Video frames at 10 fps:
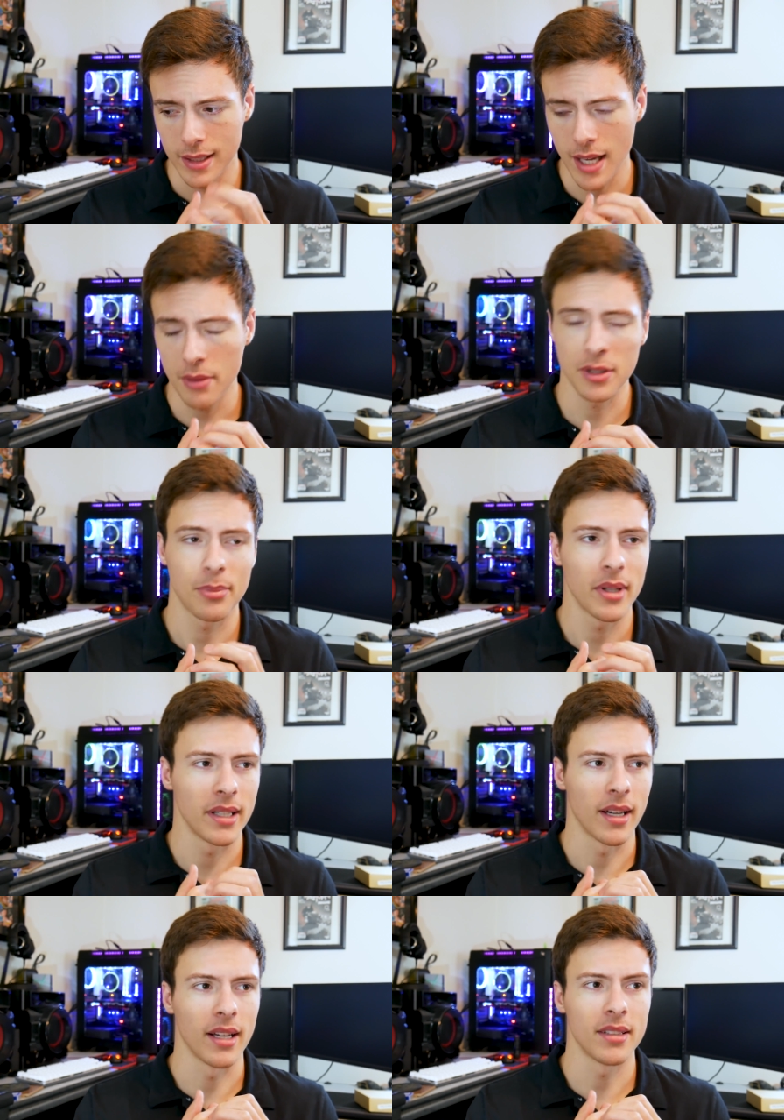that was
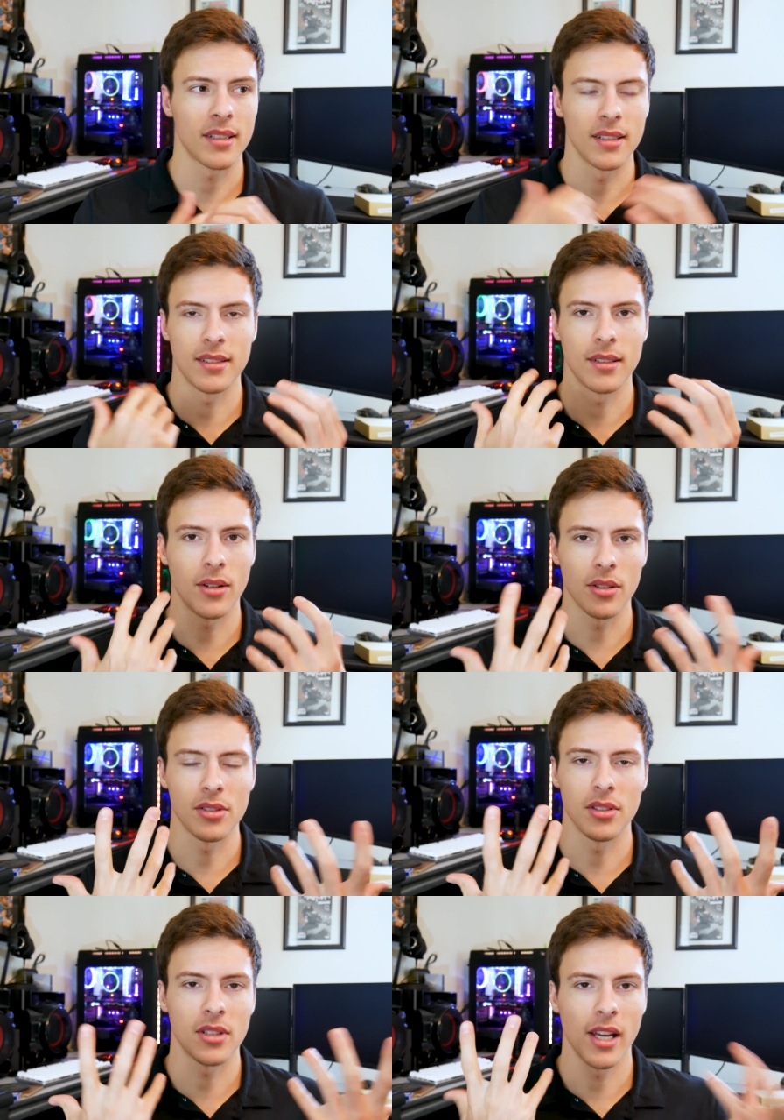pretty nice, because it all
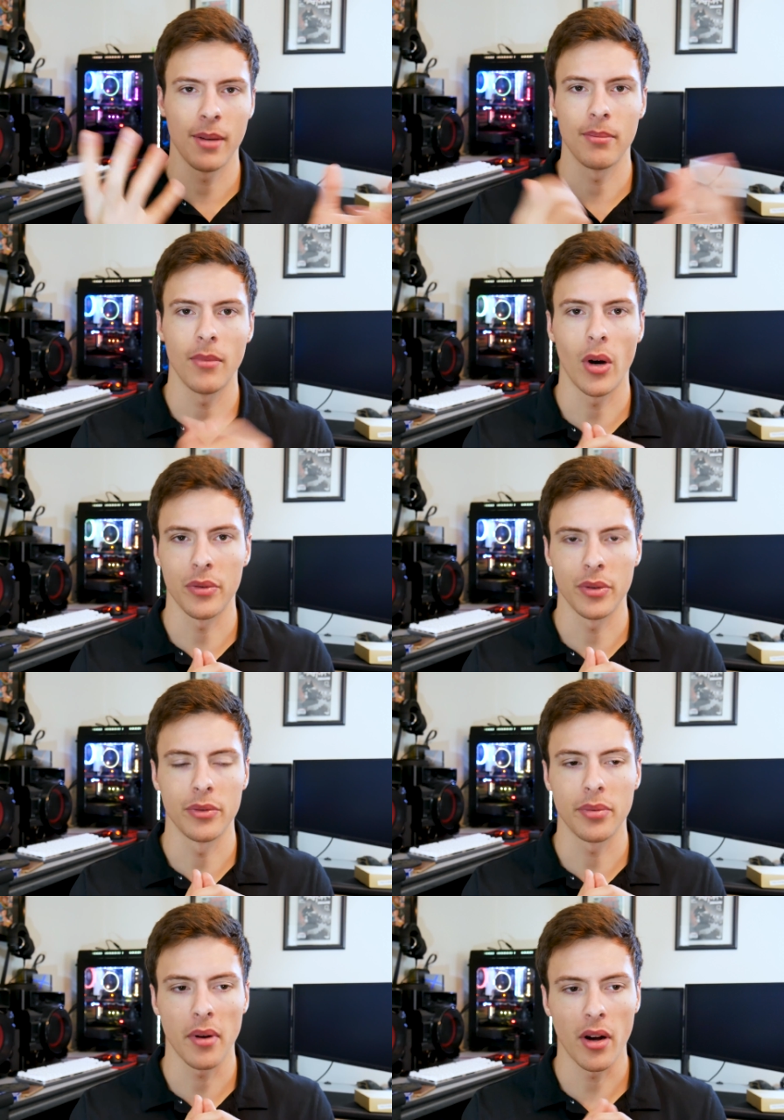just came off
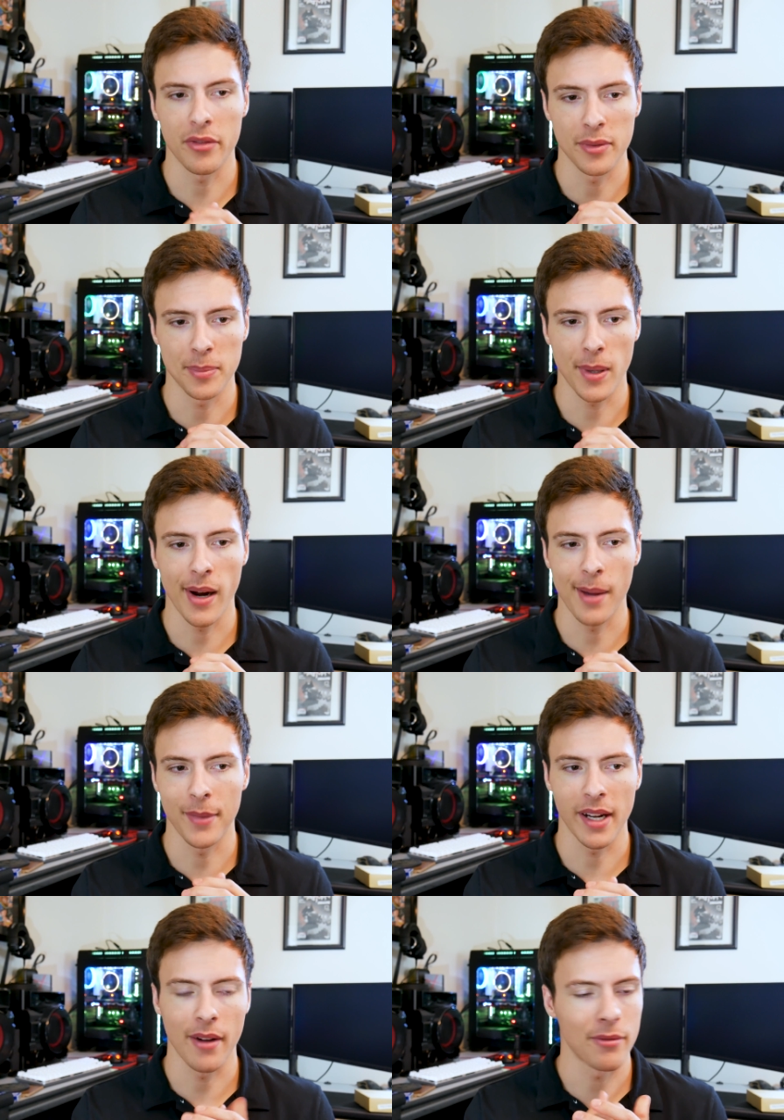of off of Prime,
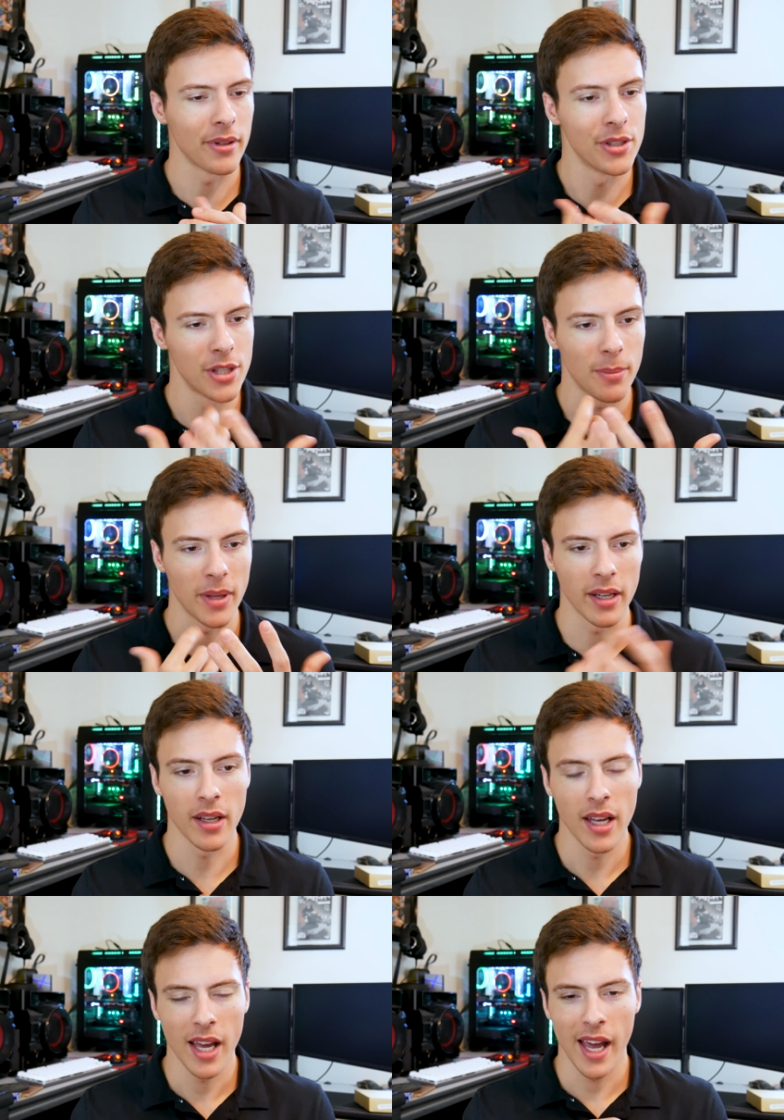and I got free
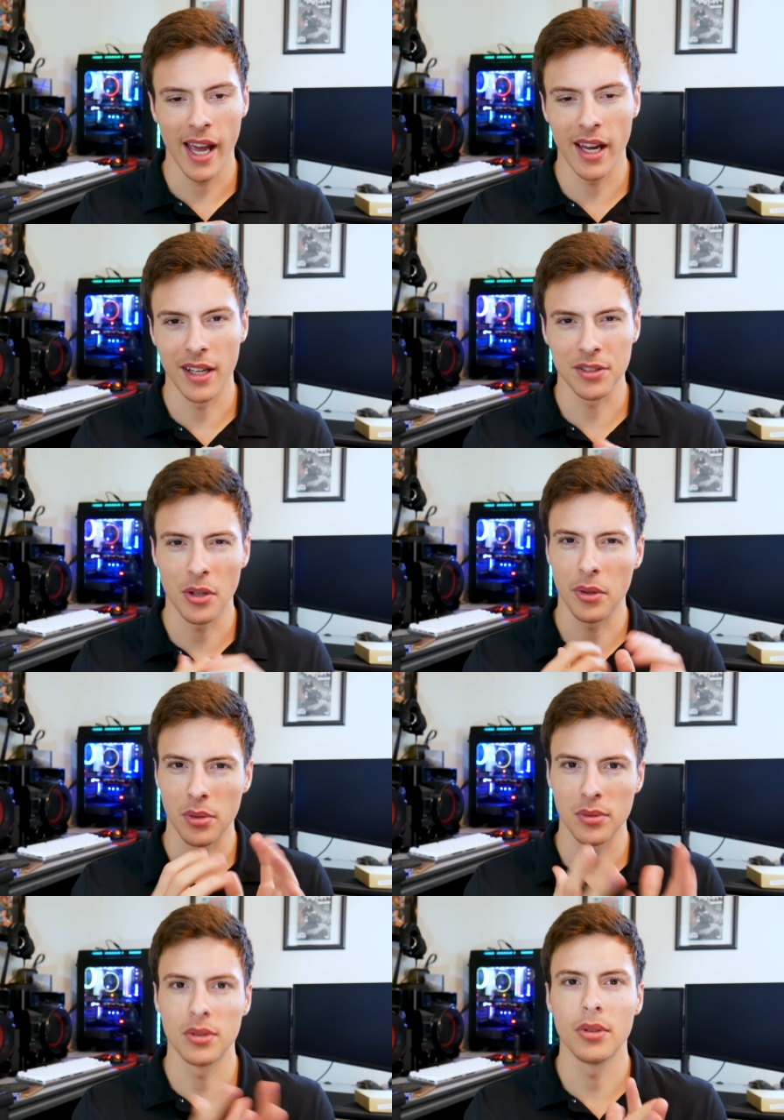shipping. And going
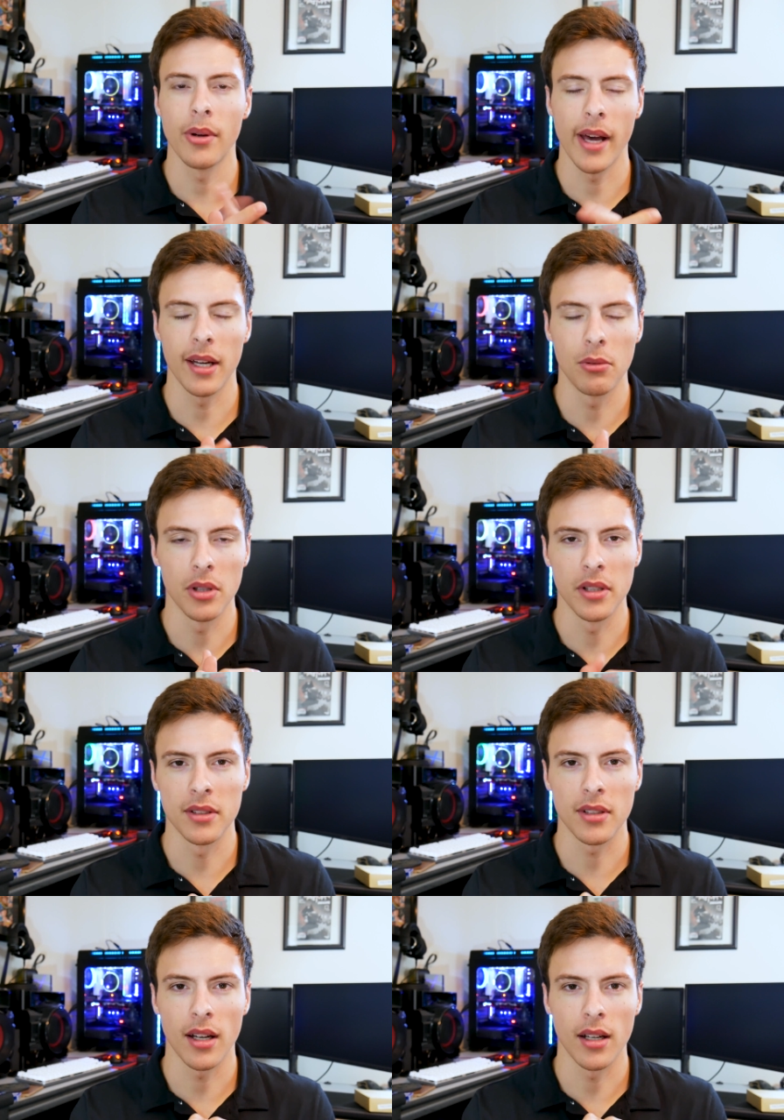through Newegg
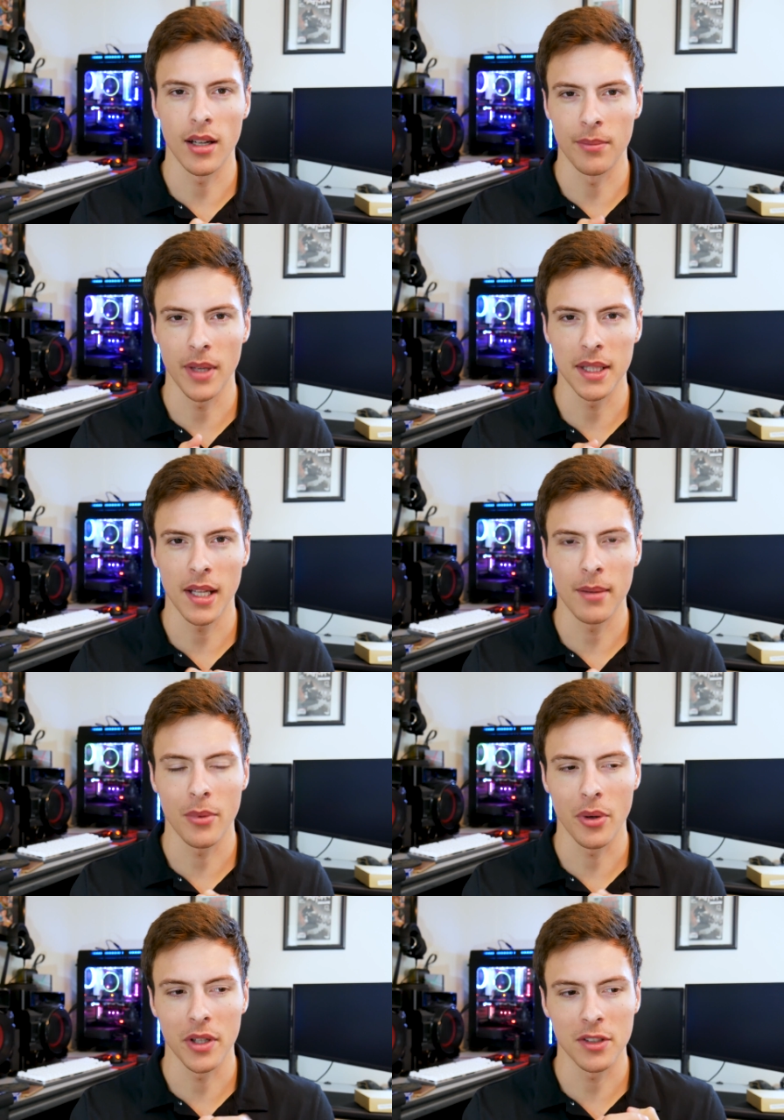was um, a
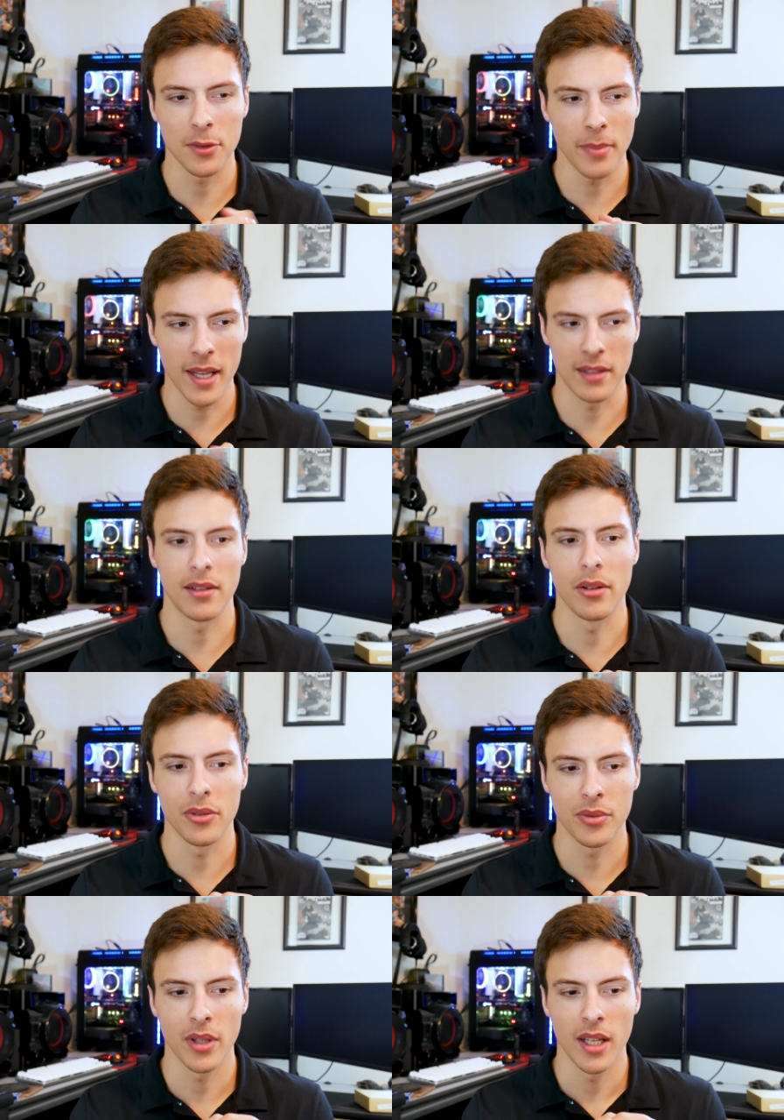lot more
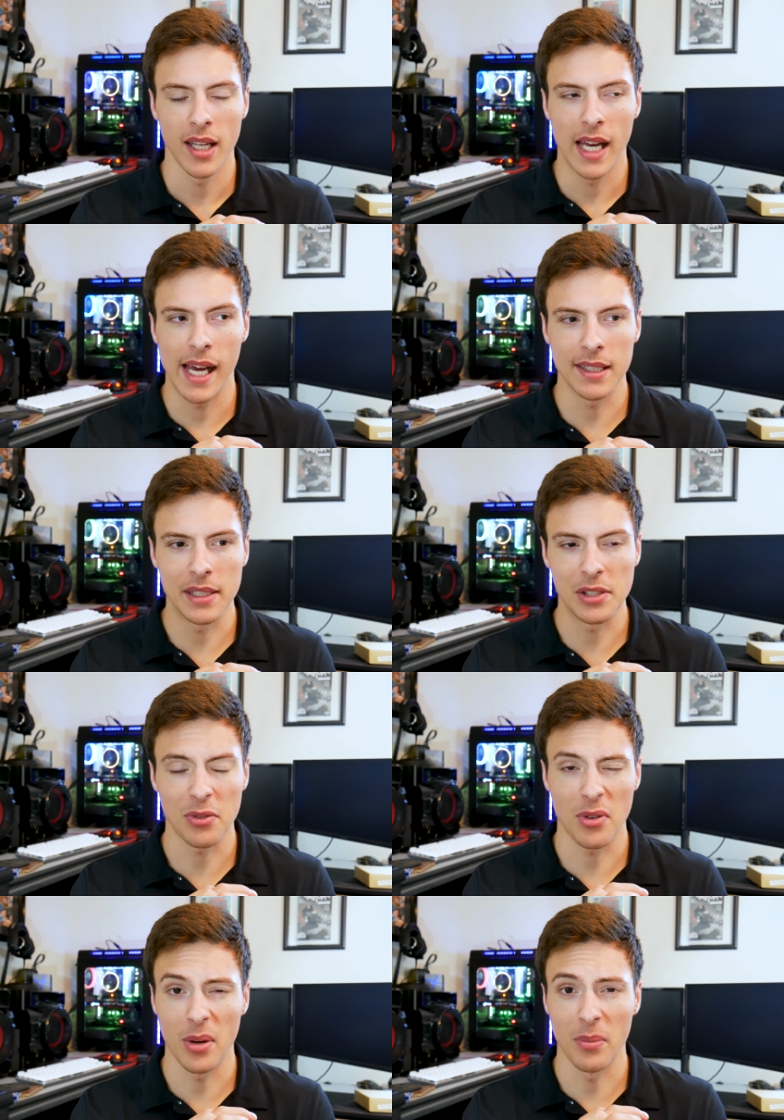expensive, at
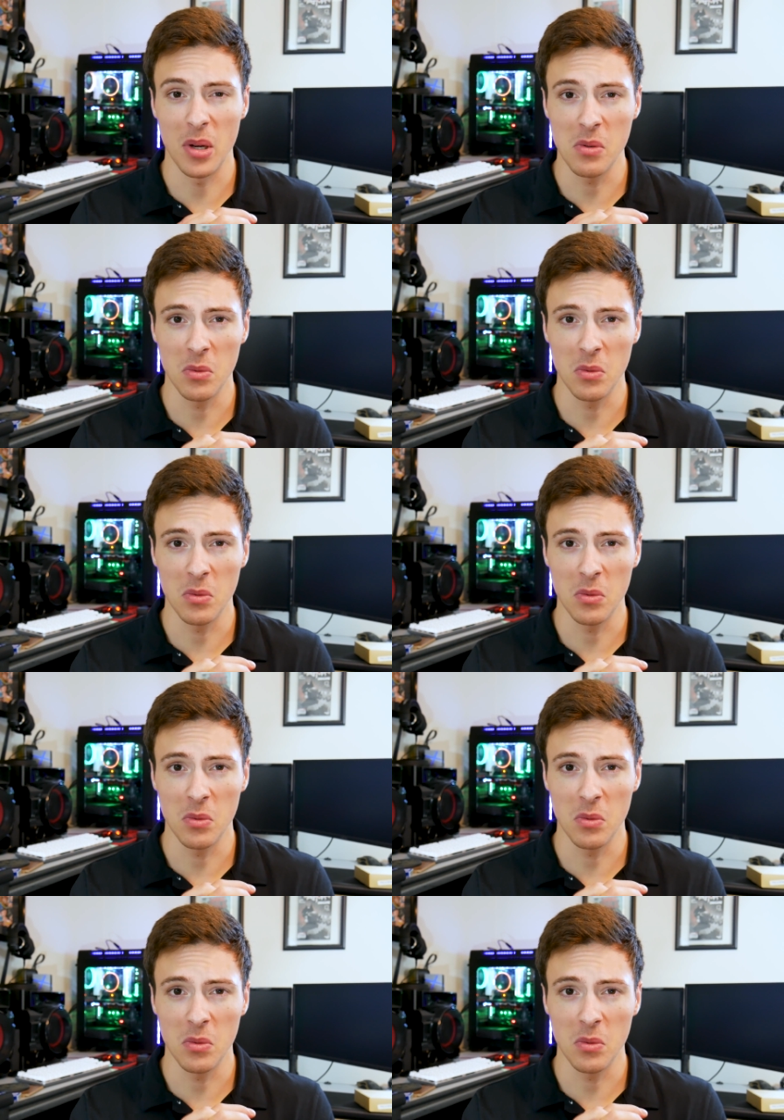least from